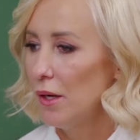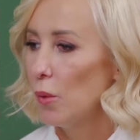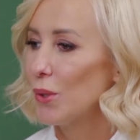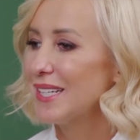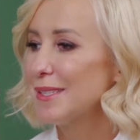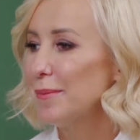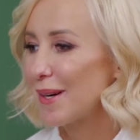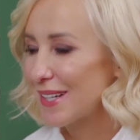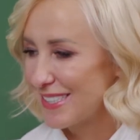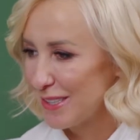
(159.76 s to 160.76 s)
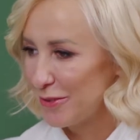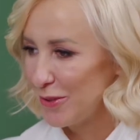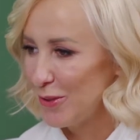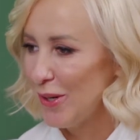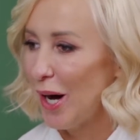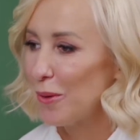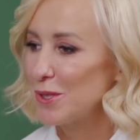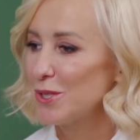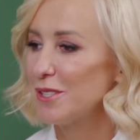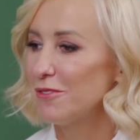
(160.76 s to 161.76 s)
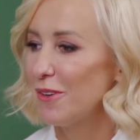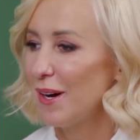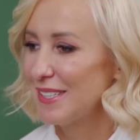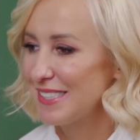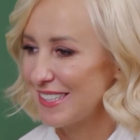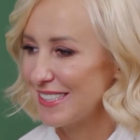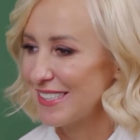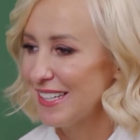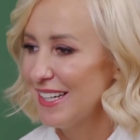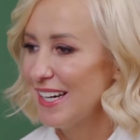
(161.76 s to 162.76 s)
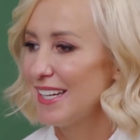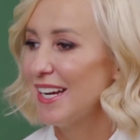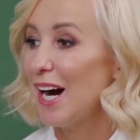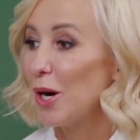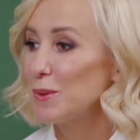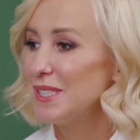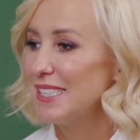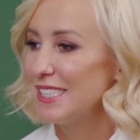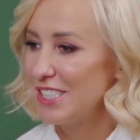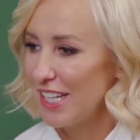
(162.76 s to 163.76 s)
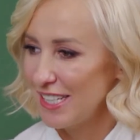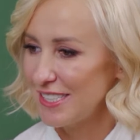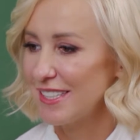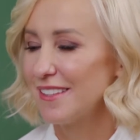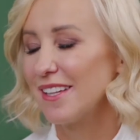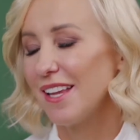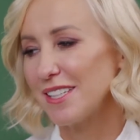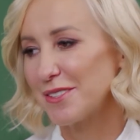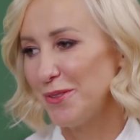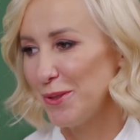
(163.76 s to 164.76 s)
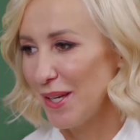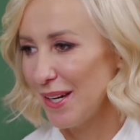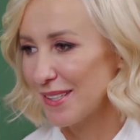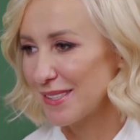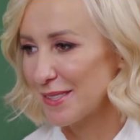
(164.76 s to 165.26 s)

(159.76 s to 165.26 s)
What is marketing for you? How would you define it? And how did it change in the last few years?